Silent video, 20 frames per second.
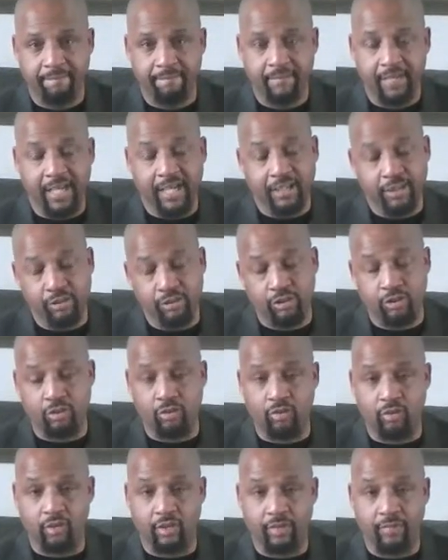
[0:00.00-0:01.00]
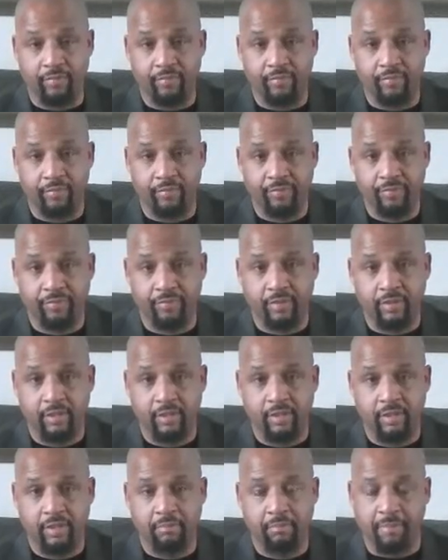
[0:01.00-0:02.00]
How you doing?
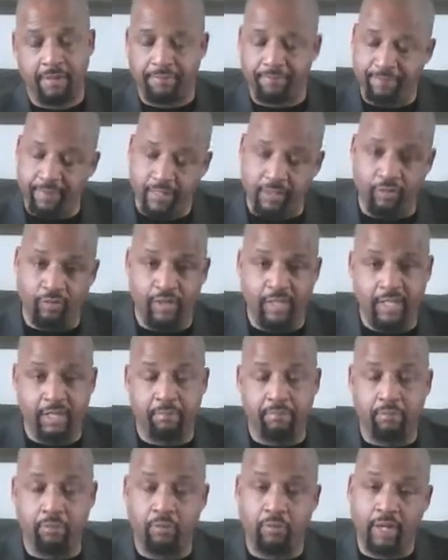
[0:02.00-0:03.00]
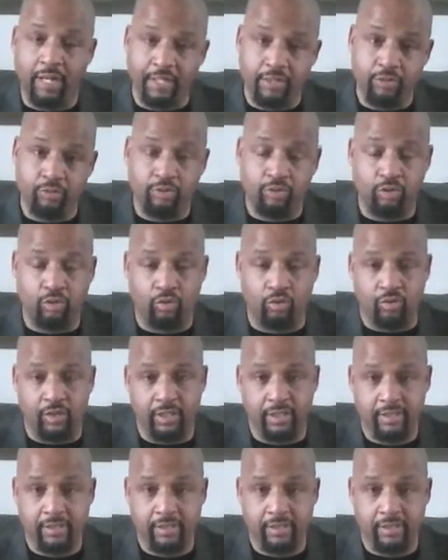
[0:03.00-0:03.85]
My fellow Hebrew, how you doing?